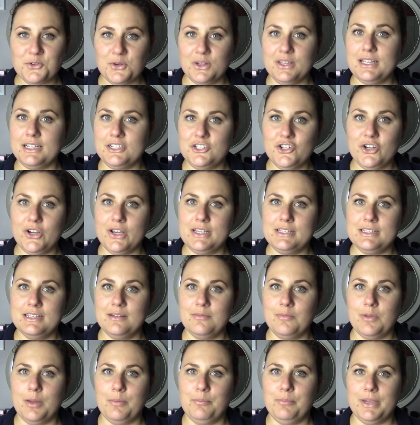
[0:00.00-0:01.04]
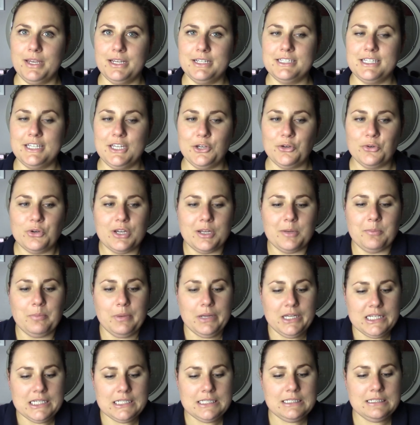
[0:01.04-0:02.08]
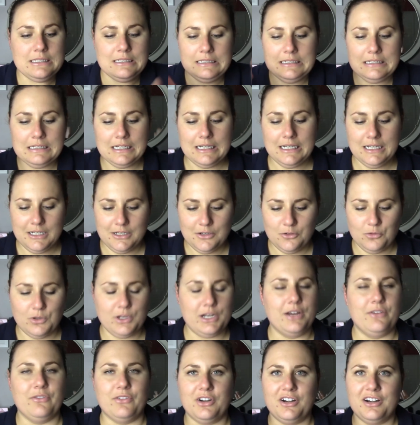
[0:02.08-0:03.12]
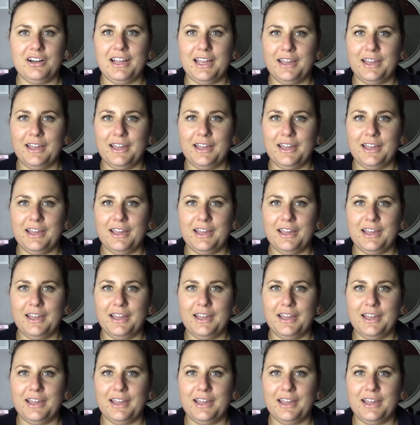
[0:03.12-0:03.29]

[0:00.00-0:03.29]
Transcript: I let you guys in on my big secret, but whatever.